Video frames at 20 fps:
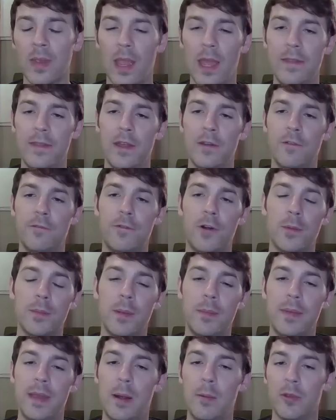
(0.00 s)
and then farm
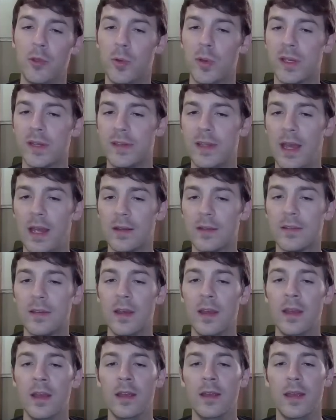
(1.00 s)
them down with Quick
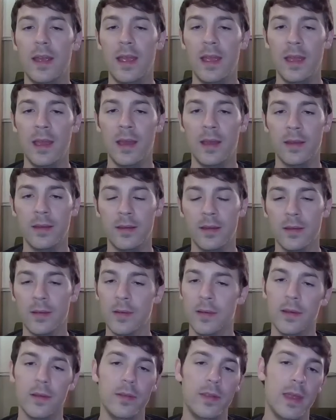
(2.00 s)
Attacks, and
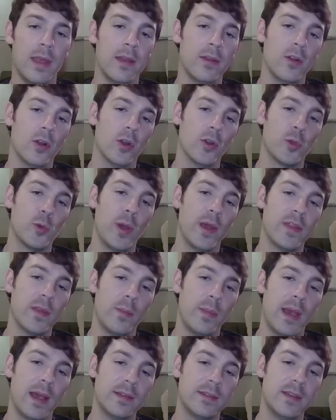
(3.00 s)
then Earthquake the
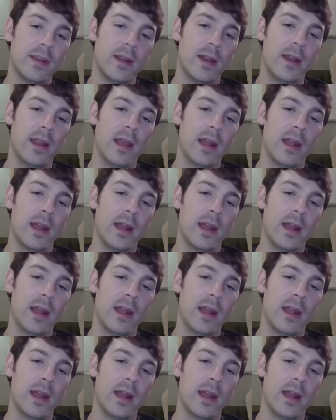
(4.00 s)
Bastiodon.